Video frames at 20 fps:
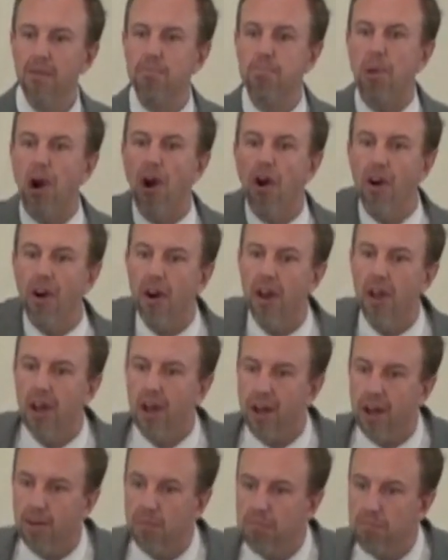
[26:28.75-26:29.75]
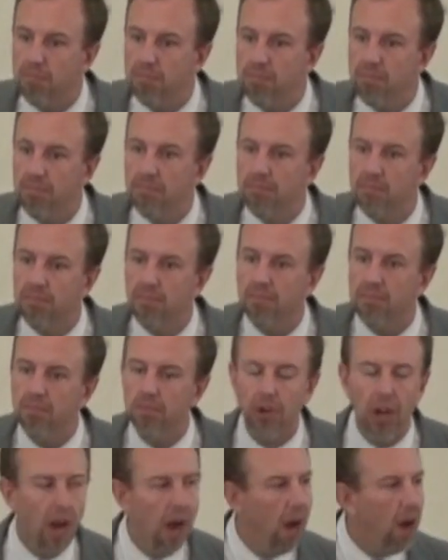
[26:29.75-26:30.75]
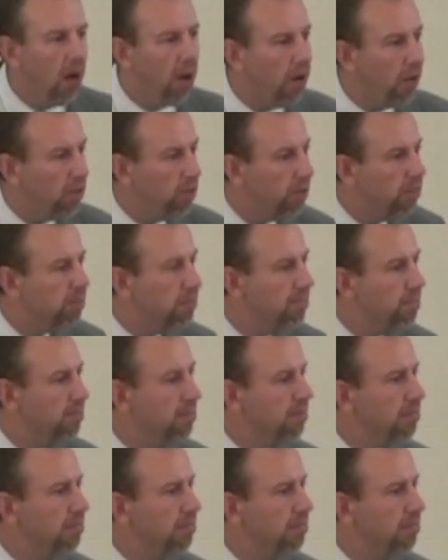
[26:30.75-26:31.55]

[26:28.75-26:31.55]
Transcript: Burn up. Gone.